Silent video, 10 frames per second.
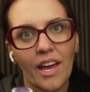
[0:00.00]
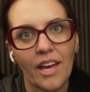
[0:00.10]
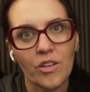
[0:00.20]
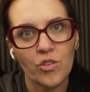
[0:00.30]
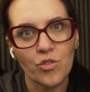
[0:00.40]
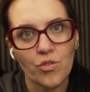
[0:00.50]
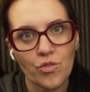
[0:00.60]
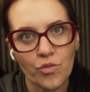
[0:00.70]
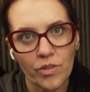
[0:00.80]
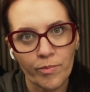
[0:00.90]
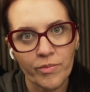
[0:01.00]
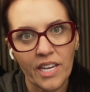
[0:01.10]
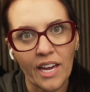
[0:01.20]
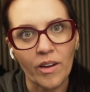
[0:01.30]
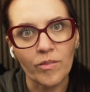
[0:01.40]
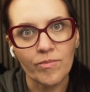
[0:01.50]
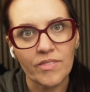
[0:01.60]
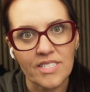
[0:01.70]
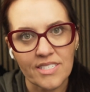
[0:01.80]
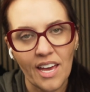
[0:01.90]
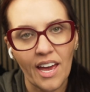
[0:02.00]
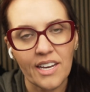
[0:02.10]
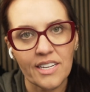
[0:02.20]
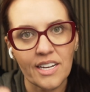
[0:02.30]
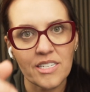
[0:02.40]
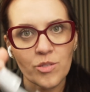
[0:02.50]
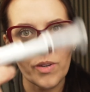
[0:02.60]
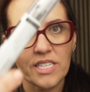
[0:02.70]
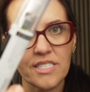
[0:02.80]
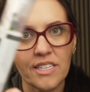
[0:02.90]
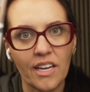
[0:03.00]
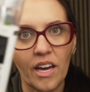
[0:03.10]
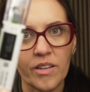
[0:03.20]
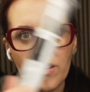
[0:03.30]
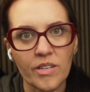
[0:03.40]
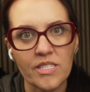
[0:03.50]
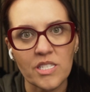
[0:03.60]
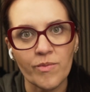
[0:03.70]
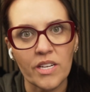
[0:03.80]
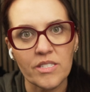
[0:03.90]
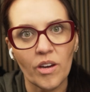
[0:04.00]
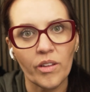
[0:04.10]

and dripped down the side, and I just wasted $100 and some odd